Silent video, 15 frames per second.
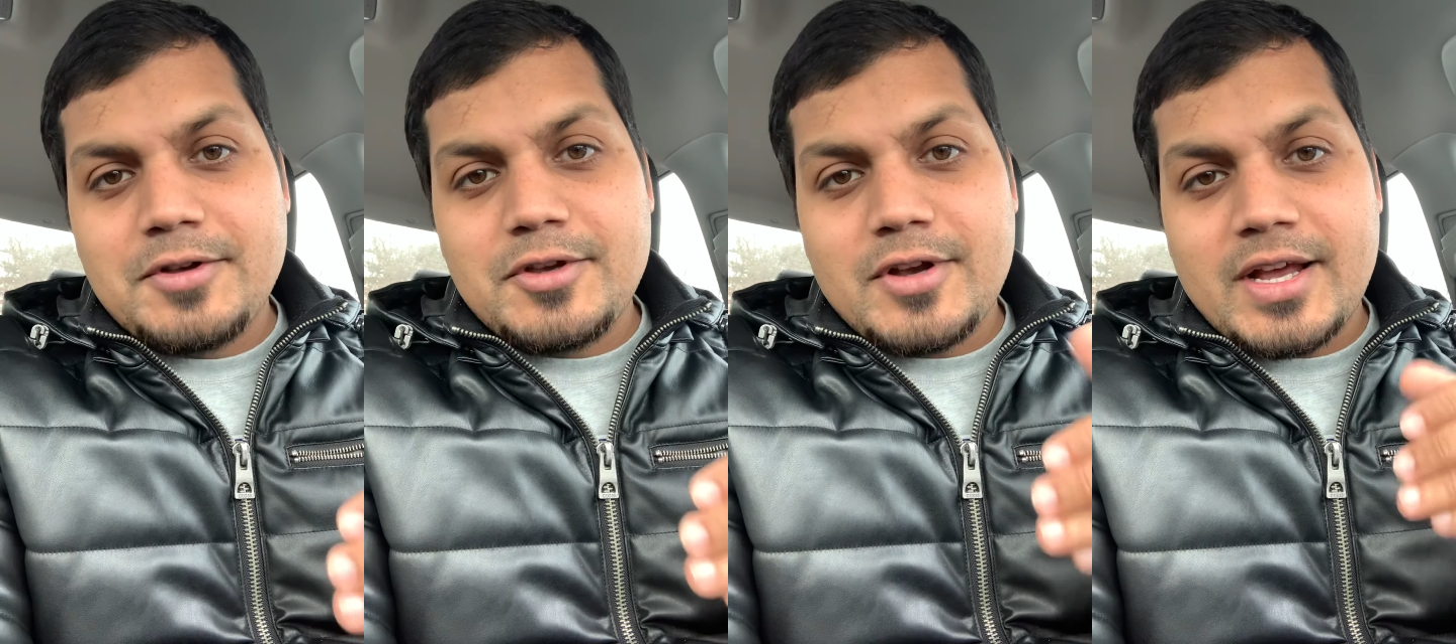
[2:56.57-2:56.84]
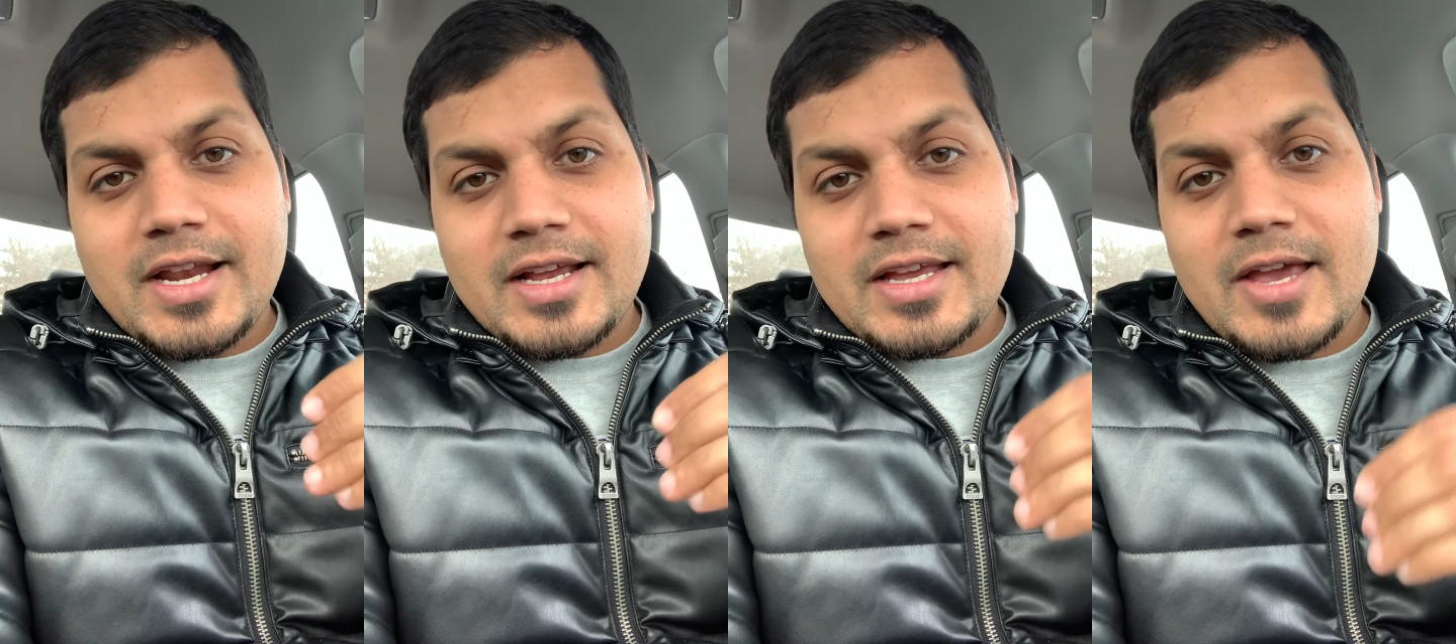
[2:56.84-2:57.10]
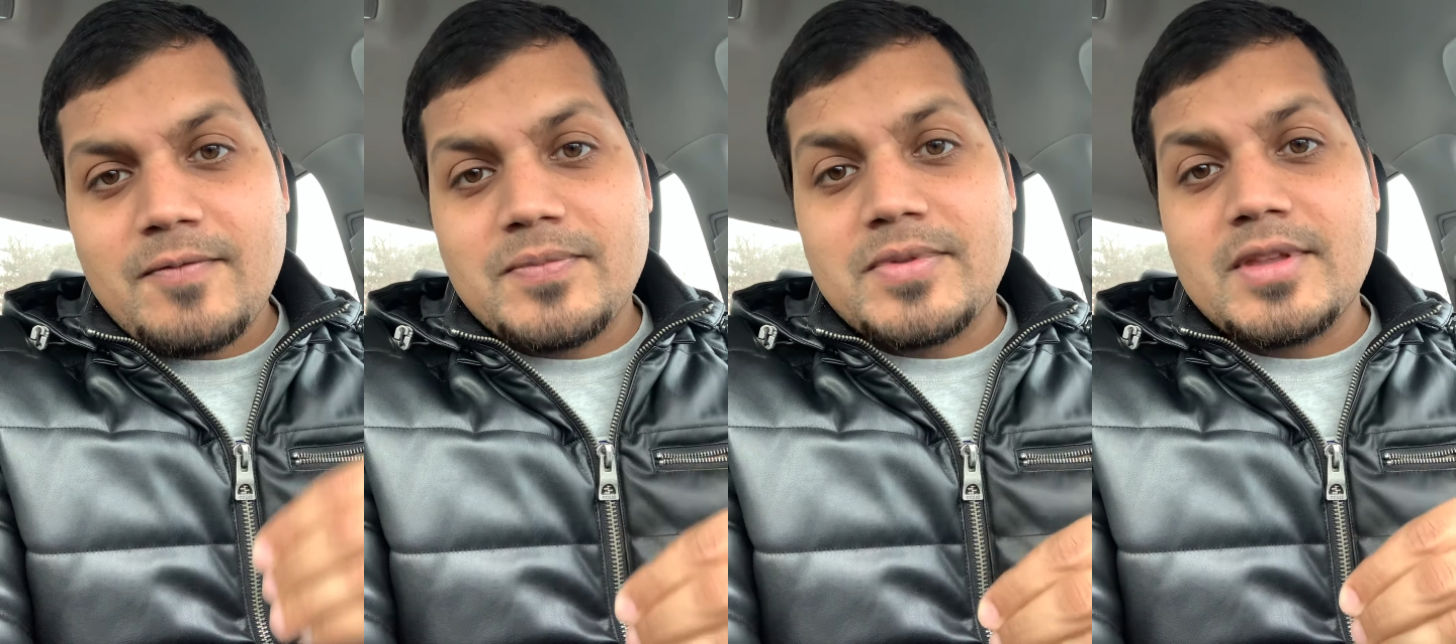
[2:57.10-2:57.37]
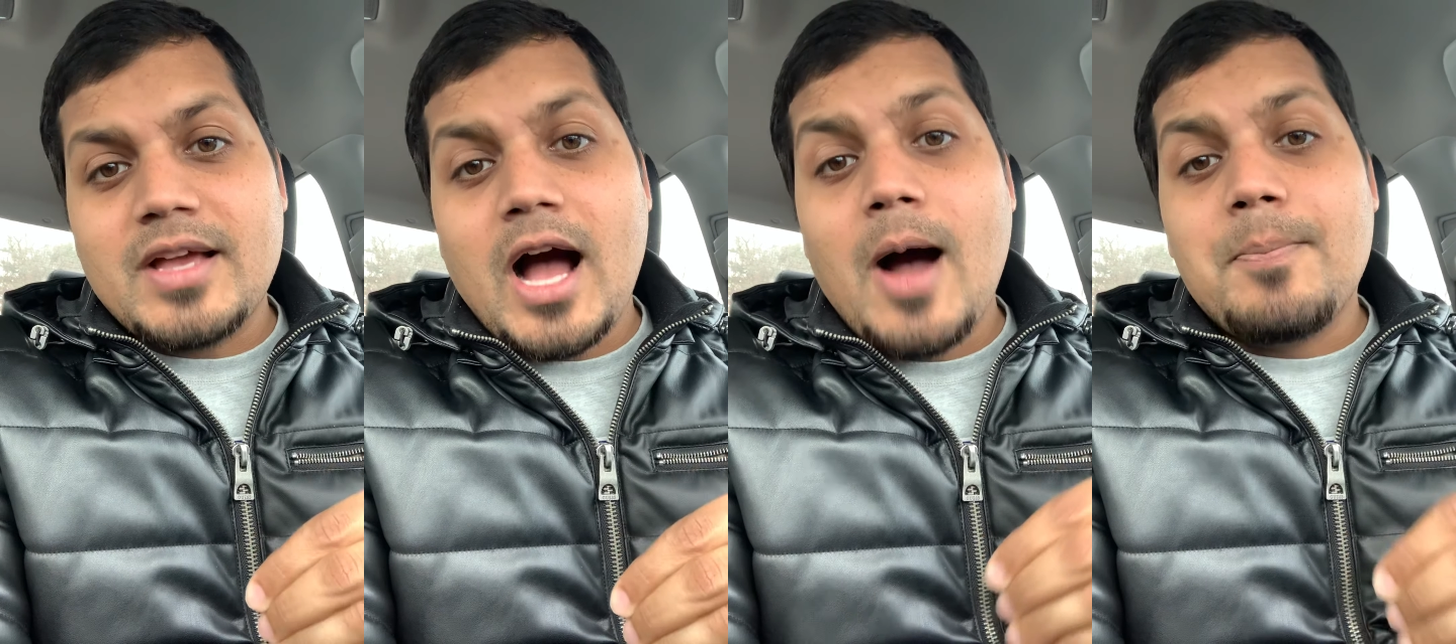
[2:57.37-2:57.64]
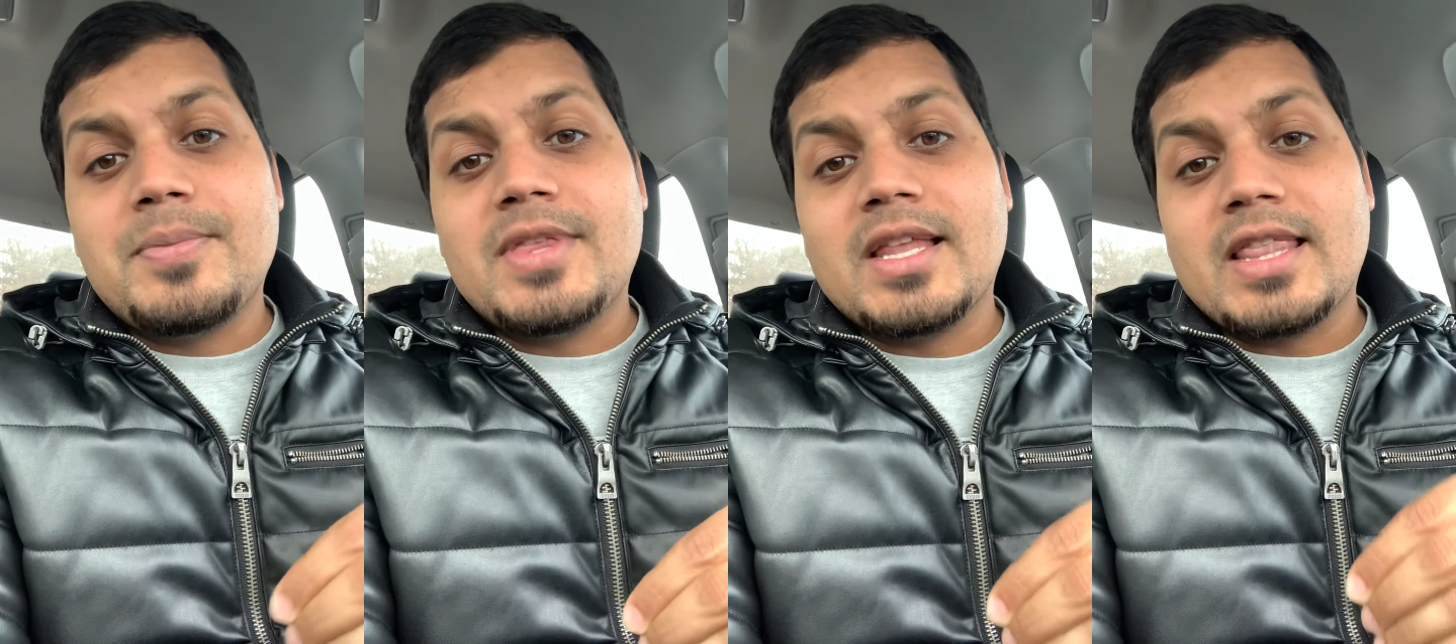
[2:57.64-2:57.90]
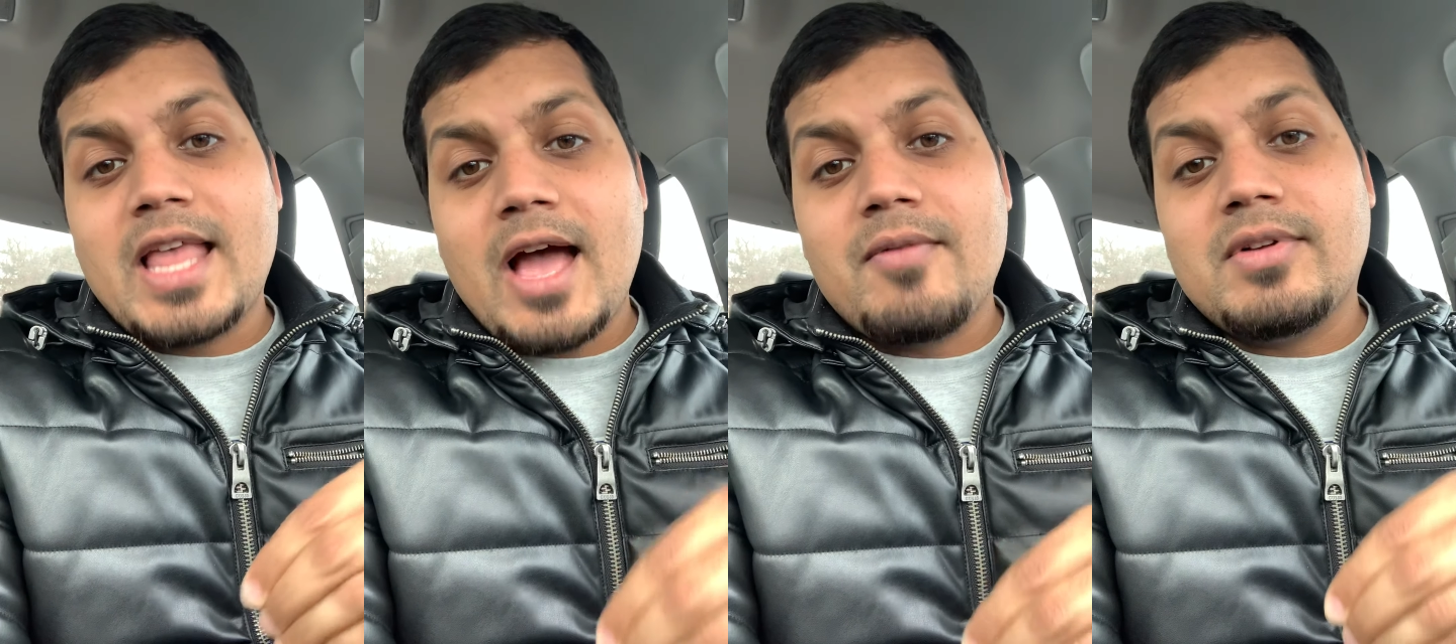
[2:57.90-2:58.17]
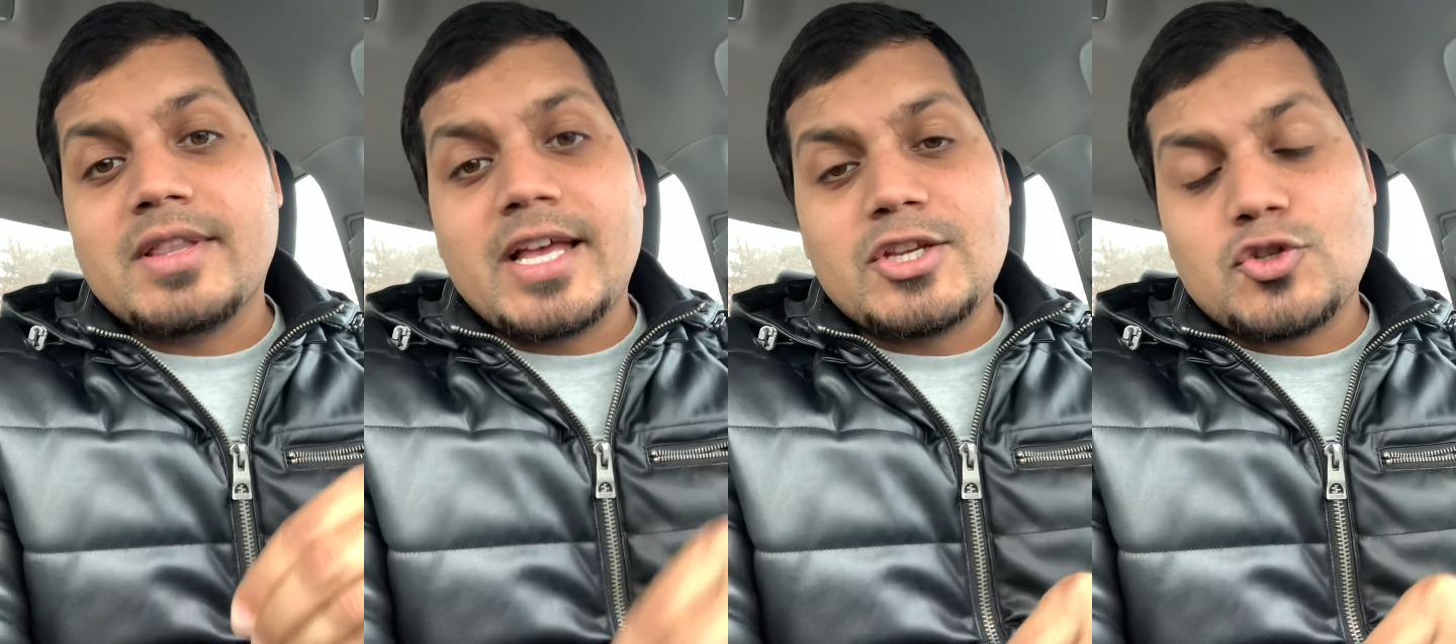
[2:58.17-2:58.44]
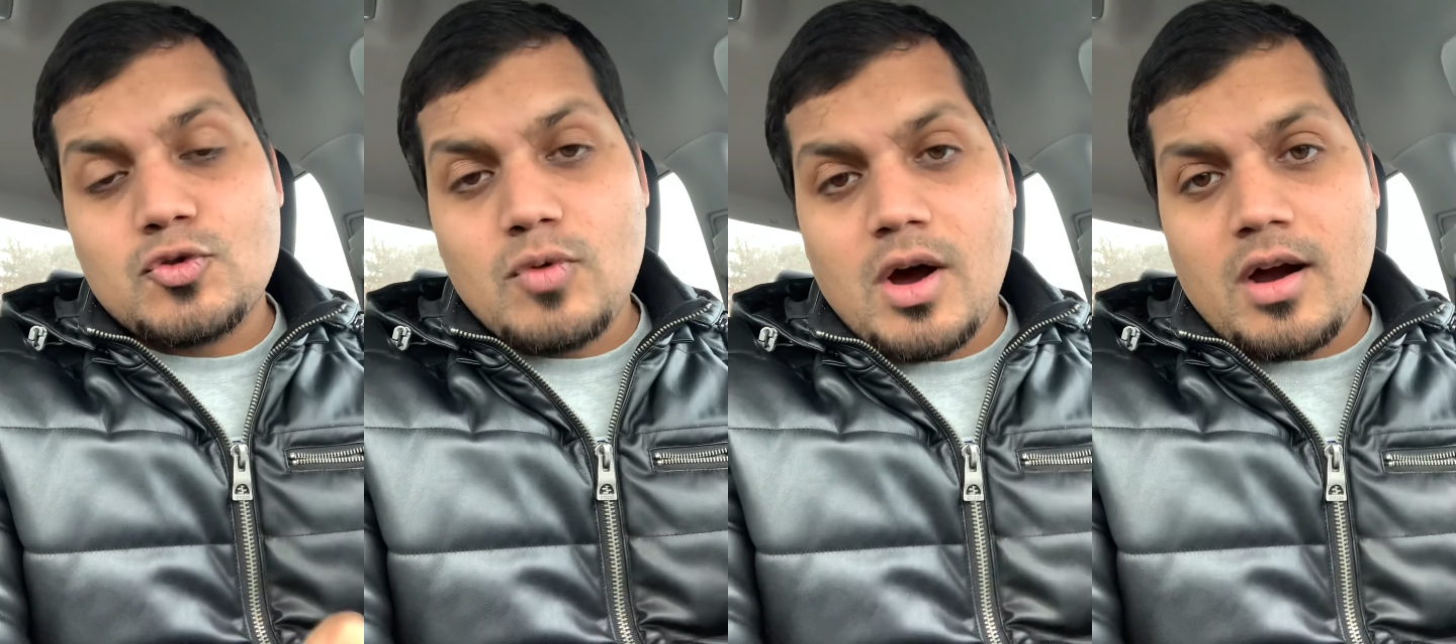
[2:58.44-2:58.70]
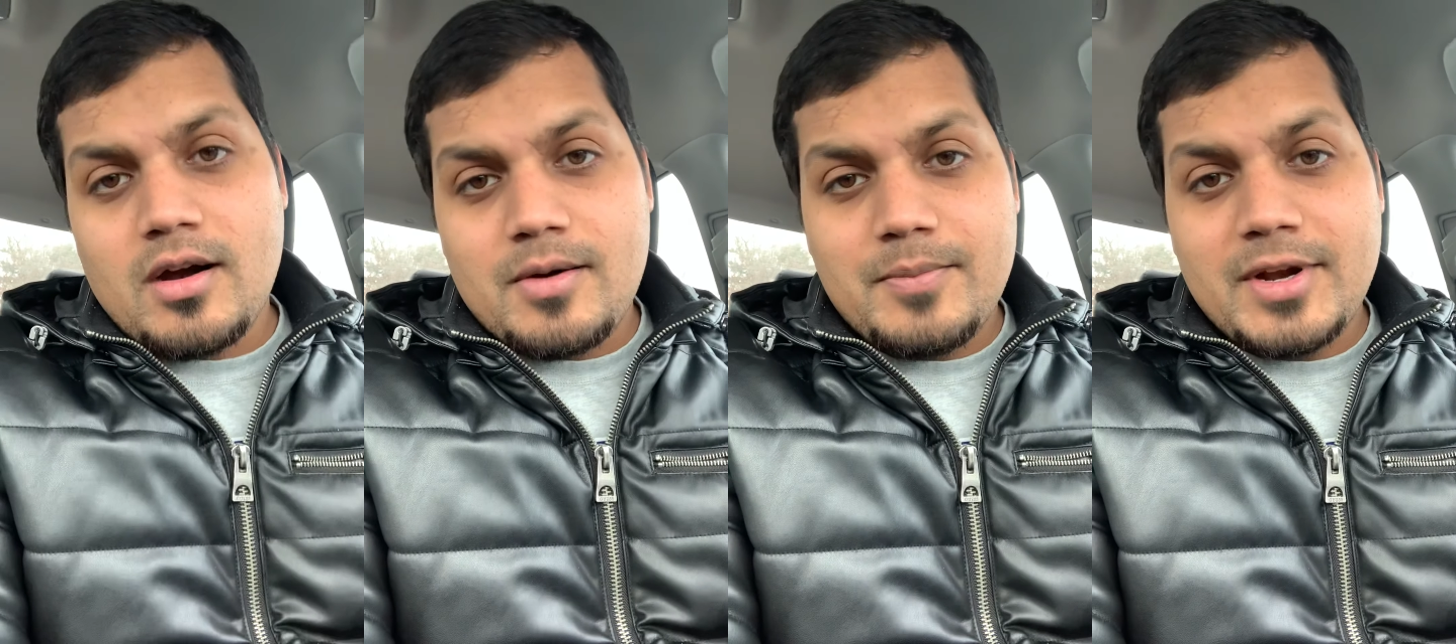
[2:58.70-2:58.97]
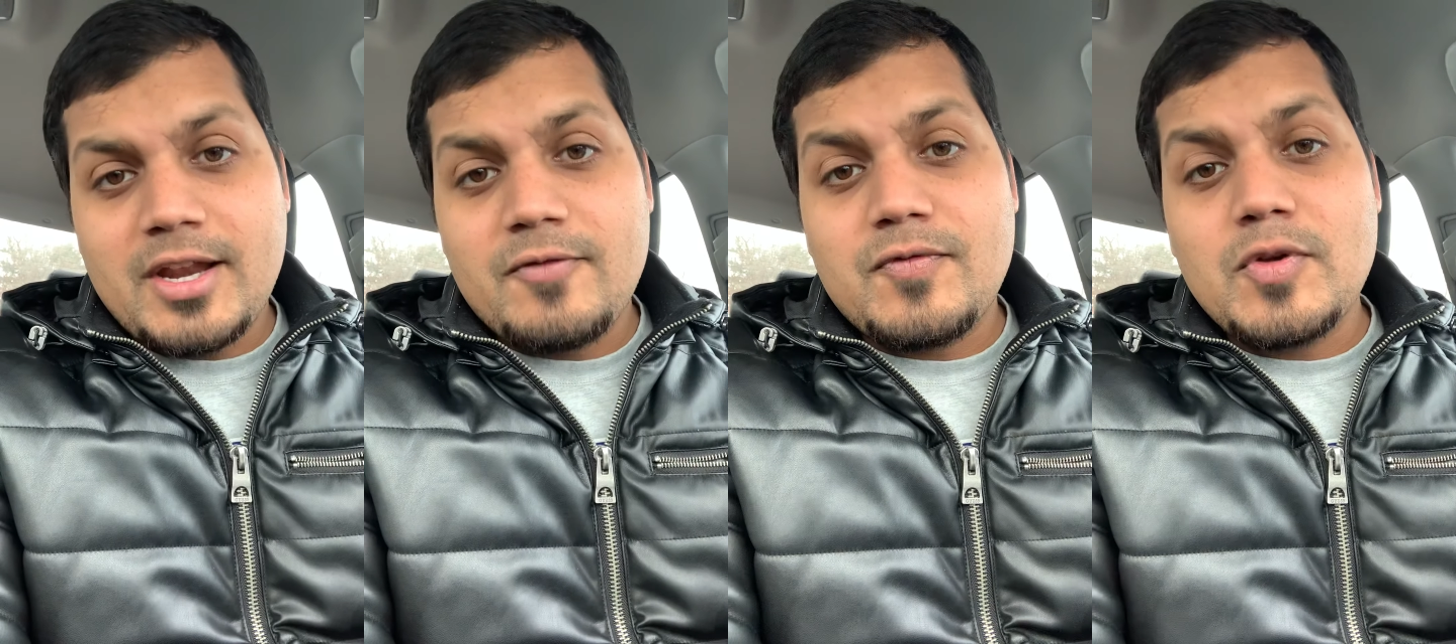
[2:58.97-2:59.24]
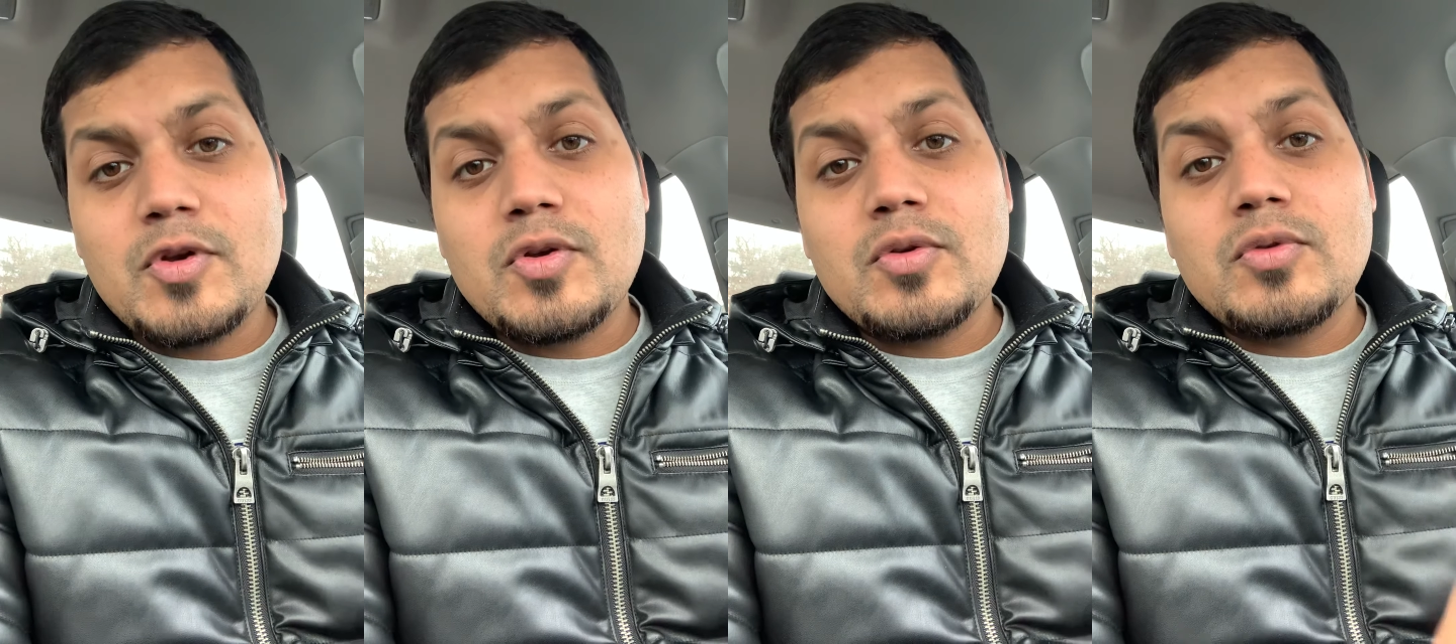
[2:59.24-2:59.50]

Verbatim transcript: you got to give up the level that you are. But if you